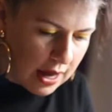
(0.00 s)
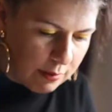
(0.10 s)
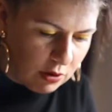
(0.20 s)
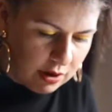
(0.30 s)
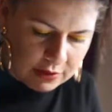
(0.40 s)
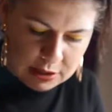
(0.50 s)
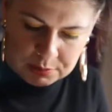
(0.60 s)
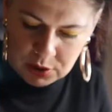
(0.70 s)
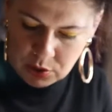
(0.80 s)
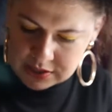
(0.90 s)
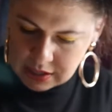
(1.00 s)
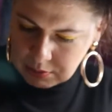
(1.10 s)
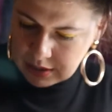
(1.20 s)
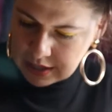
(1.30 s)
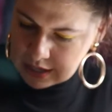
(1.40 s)
I'm going for this blue because I
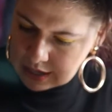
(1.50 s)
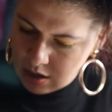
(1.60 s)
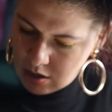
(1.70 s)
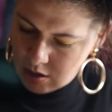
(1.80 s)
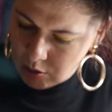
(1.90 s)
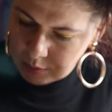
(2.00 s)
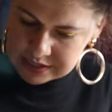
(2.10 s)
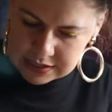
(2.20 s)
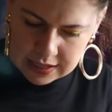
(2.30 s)
really always